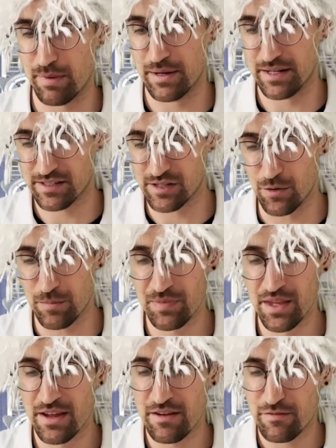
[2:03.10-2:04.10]
And so
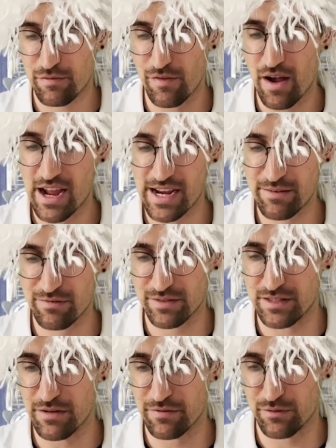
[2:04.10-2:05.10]
five
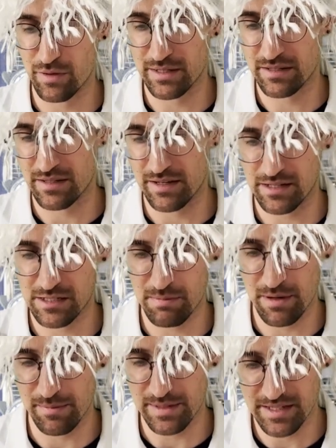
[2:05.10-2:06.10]
different
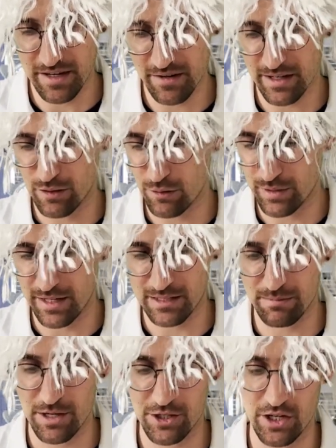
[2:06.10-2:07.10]
experiments here, including
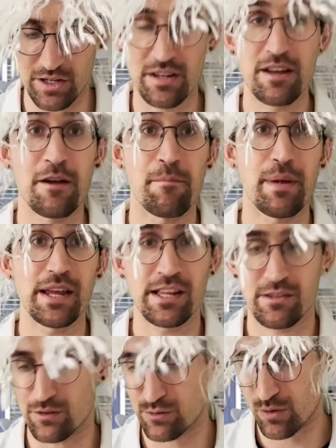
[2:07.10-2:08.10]
as mentioned,
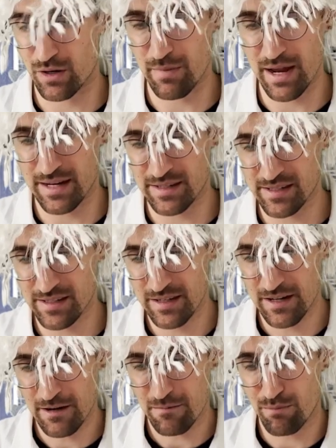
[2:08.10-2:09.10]
making those worm eggs,
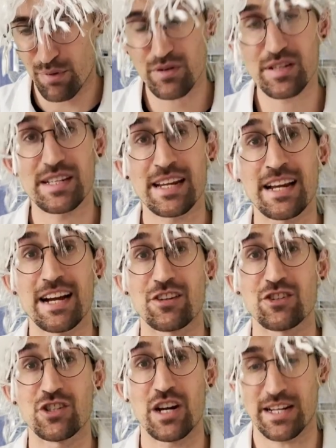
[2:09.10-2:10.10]
bursting a
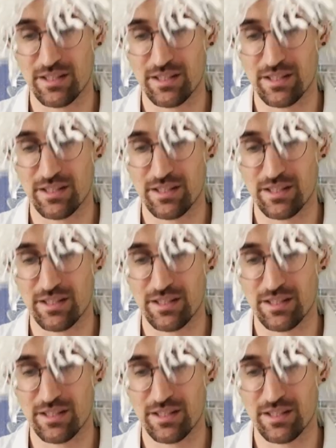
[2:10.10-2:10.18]
giant